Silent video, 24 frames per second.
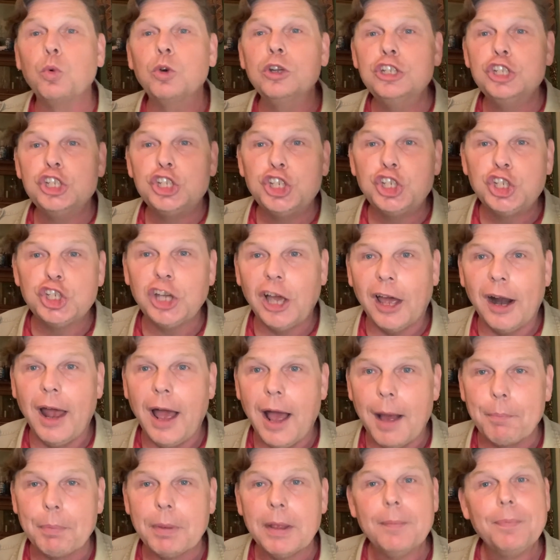wouldn't shut
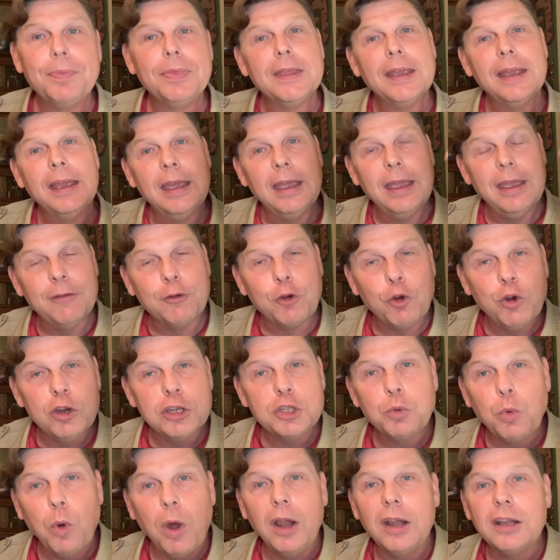up. If
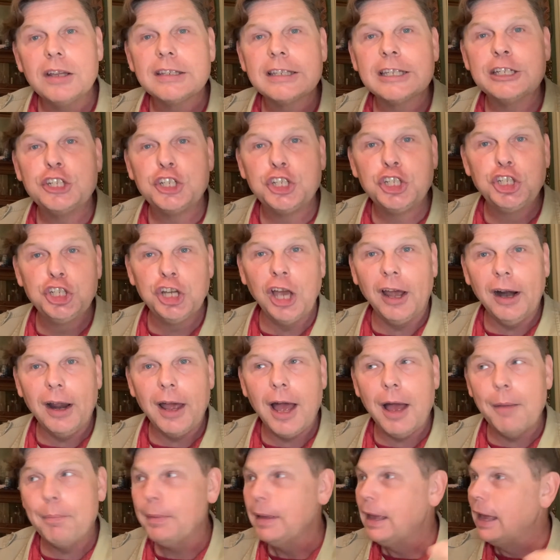Chris Wallace had shut
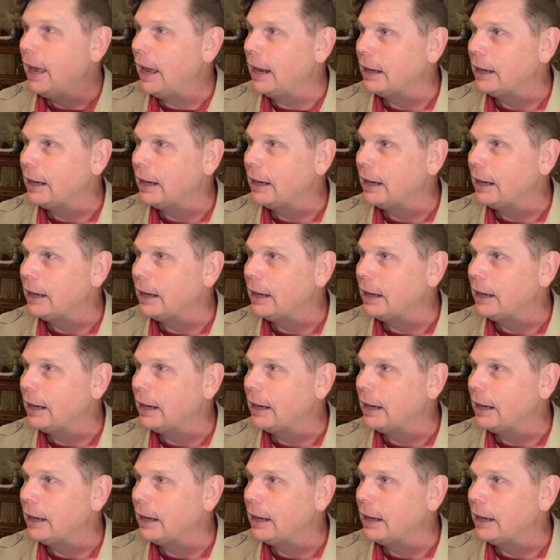up